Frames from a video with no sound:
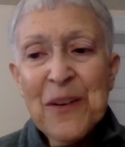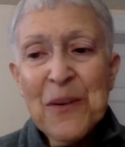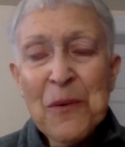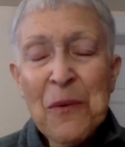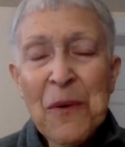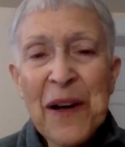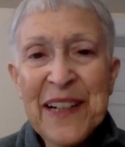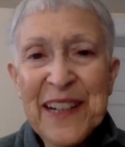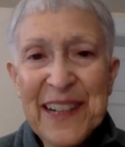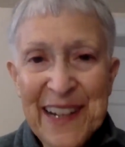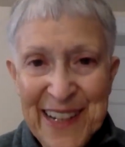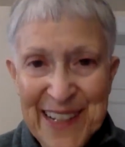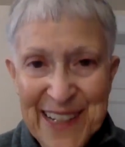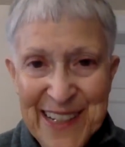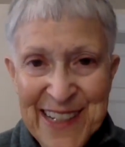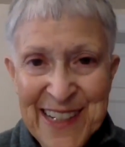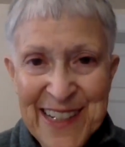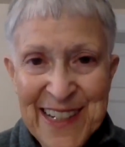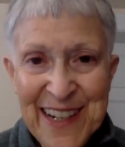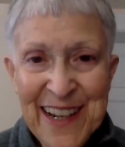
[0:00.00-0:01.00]
what it
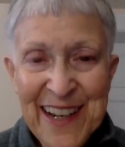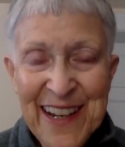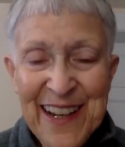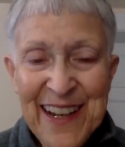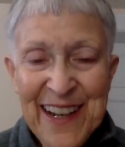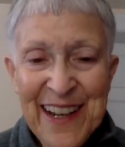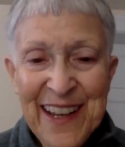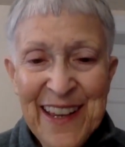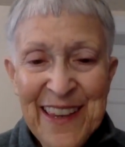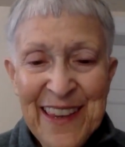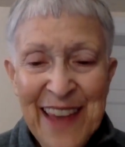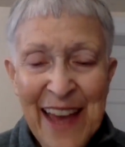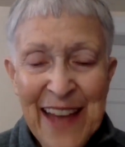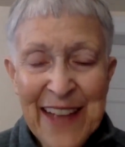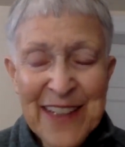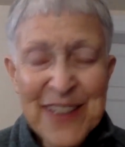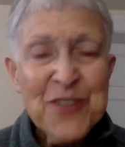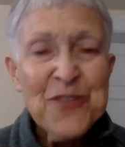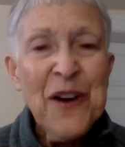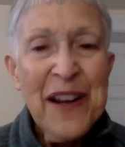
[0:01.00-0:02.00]
is
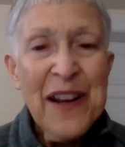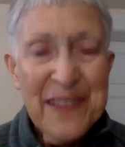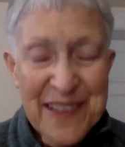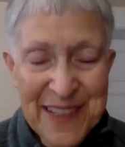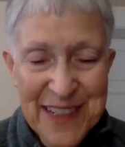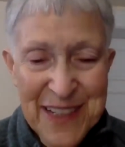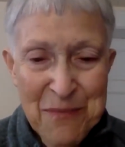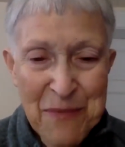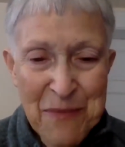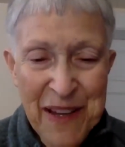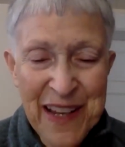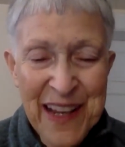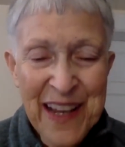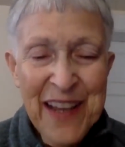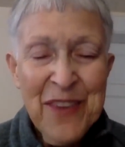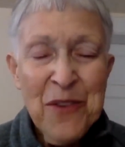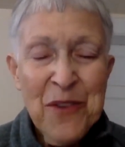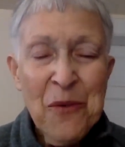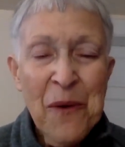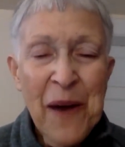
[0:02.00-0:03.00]
that strengthens me
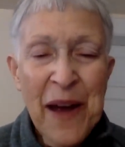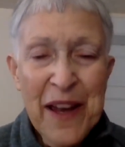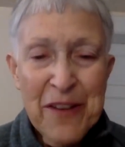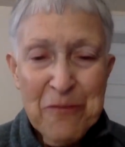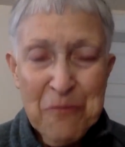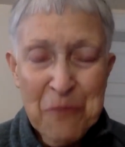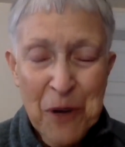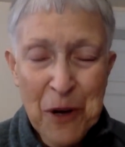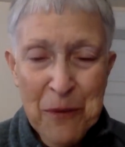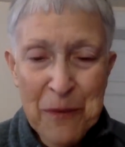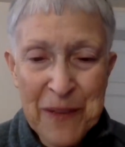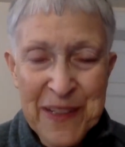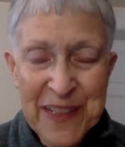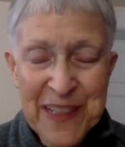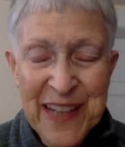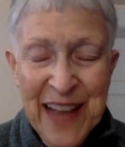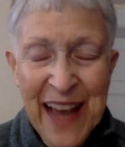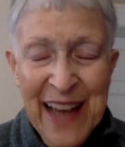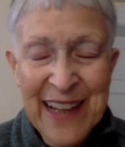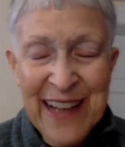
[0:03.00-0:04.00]
in the way of
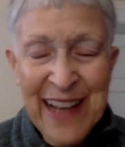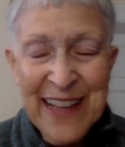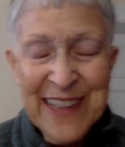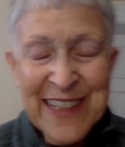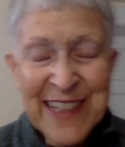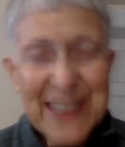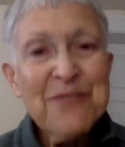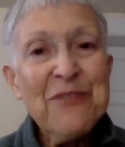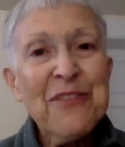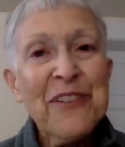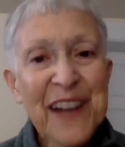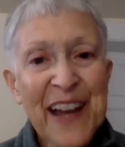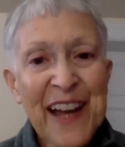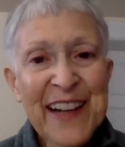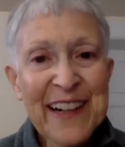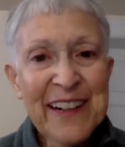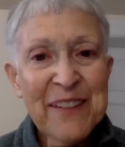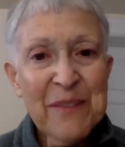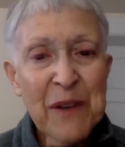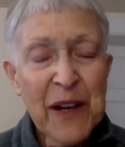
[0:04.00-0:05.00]
purpose. I just forget
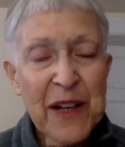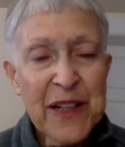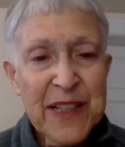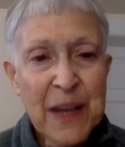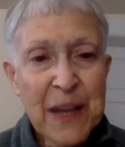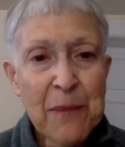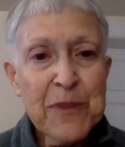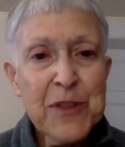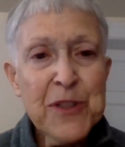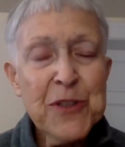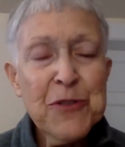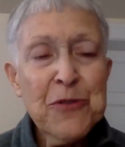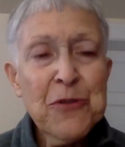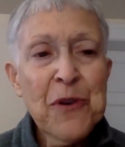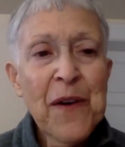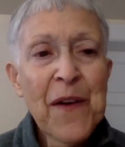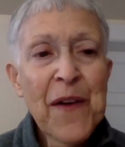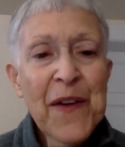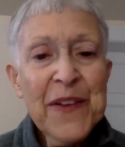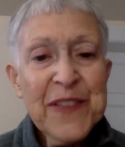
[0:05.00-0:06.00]
it because I'm too
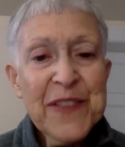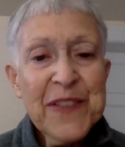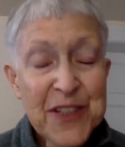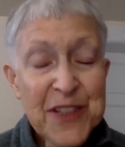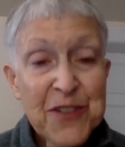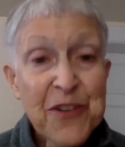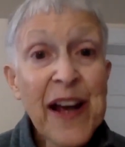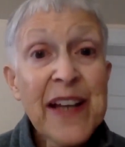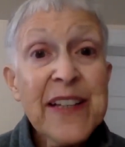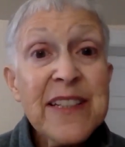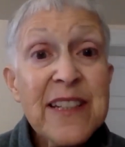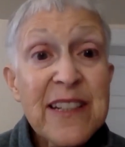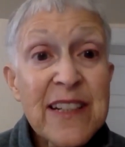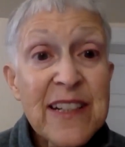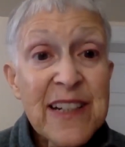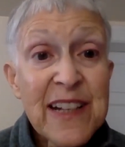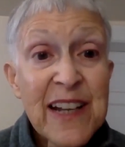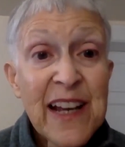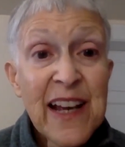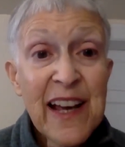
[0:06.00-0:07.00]
distressed,
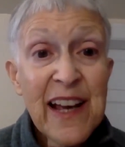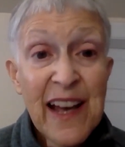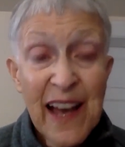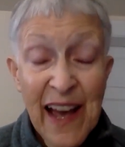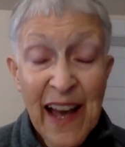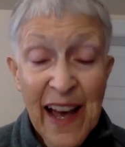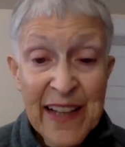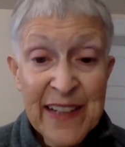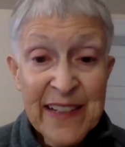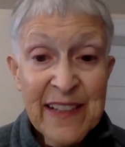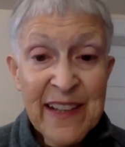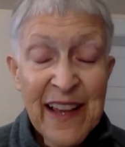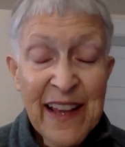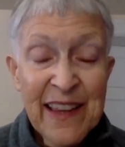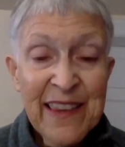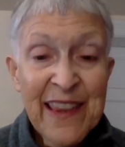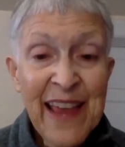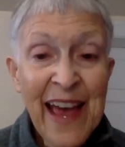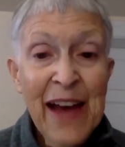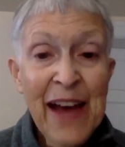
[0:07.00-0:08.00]
and
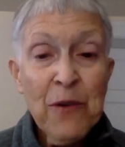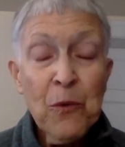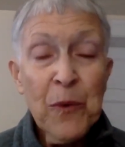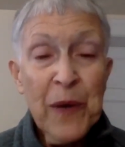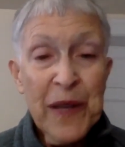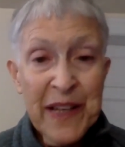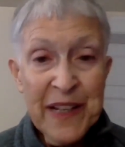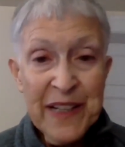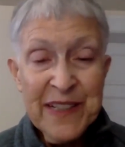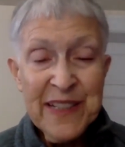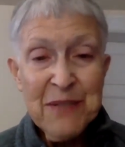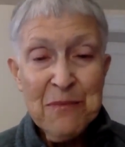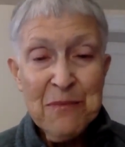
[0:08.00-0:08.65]
that weakens